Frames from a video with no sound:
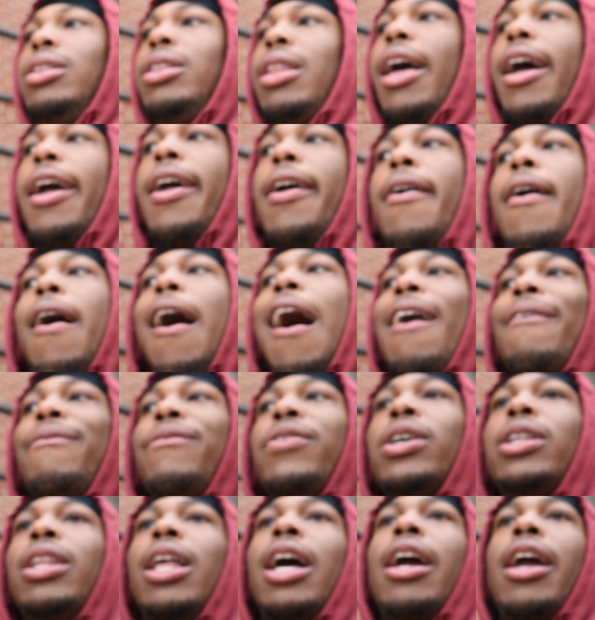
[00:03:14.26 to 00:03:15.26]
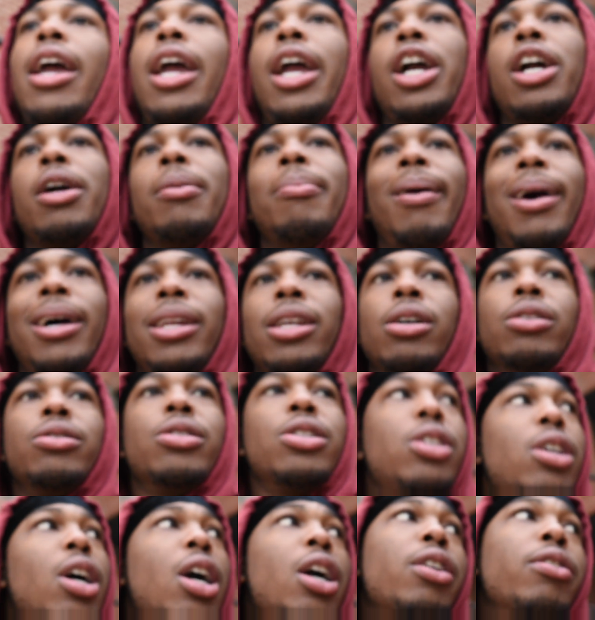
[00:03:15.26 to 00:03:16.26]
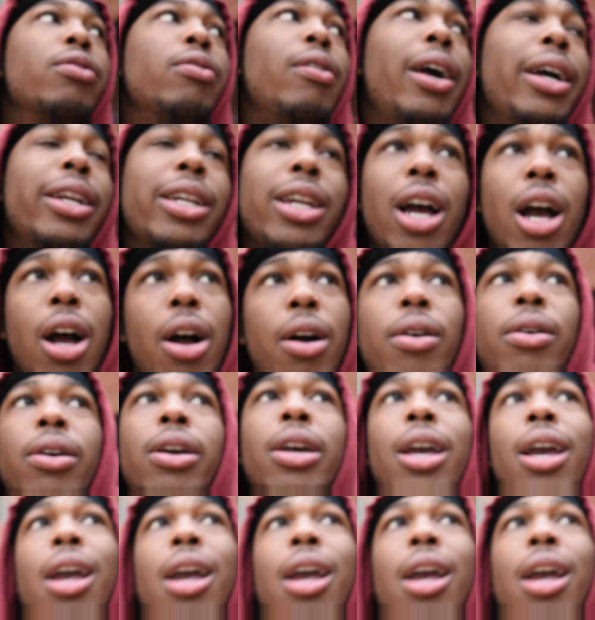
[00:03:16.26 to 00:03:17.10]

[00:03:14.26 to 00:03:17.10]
Like, I feel like everybody on this earth right now